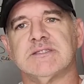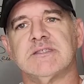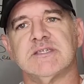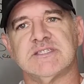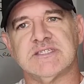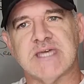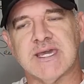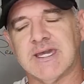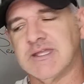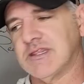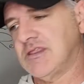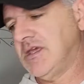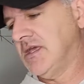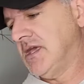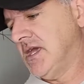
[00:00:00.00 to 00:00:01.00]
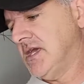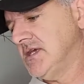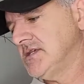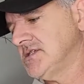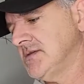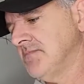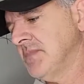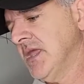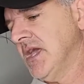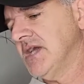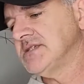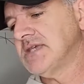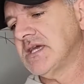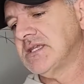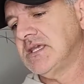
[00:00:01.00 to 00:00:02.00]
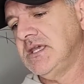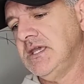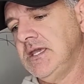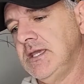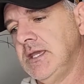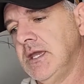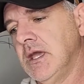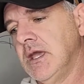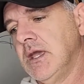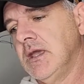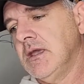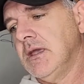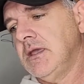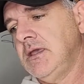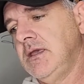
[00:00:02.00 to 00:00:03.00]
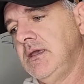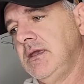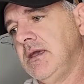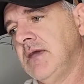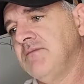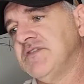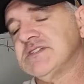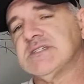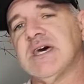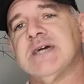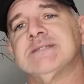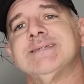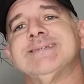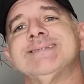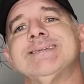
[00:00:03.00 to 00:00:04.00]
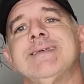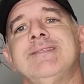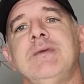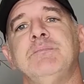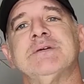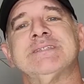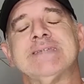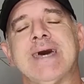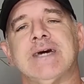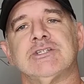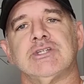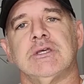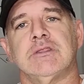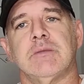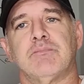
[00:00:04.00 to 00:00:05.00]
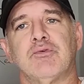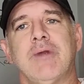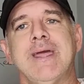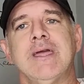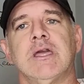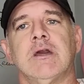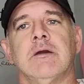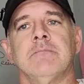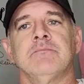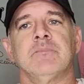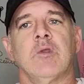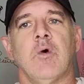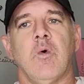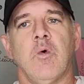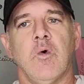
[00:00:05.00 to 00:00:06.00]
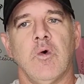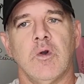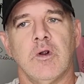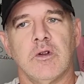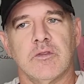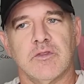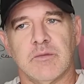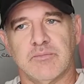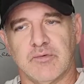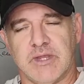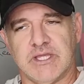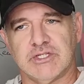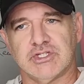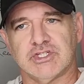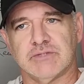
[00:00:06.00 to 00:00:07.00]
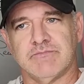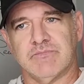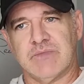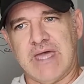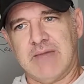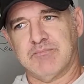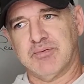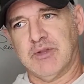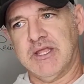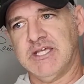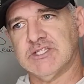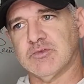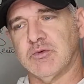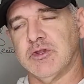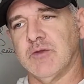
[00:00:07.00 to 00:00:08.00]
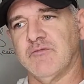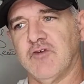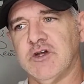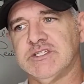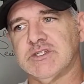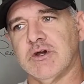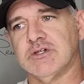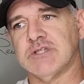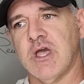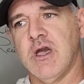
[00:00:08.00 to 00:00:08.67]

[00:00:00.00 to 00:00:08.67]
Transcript: The second thing is that he emphasizes the passaggi, the break or the bridge, that place where your voice goes,